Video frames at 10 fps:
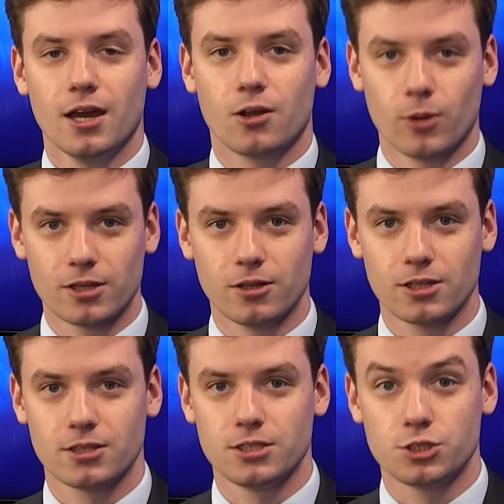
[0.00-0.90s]
A quick look
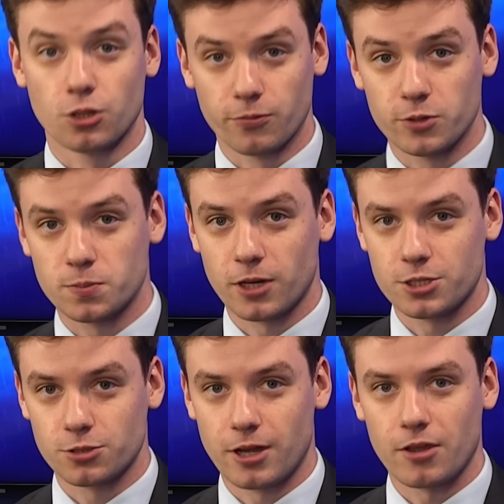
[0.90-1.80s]
at the surface
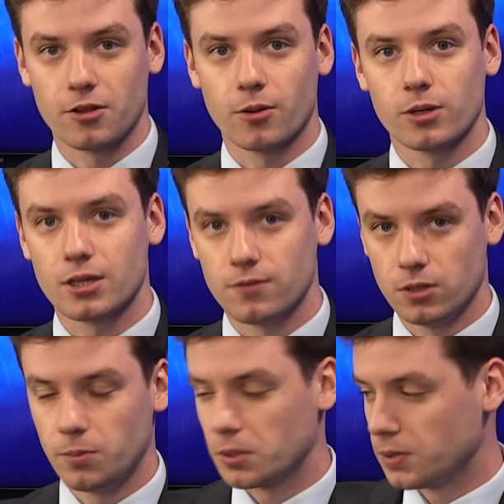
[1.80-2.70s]
pressure out here. I want to give you
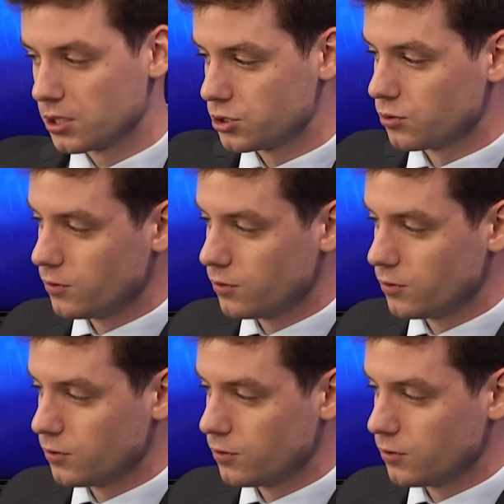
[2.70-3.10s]
the big picture.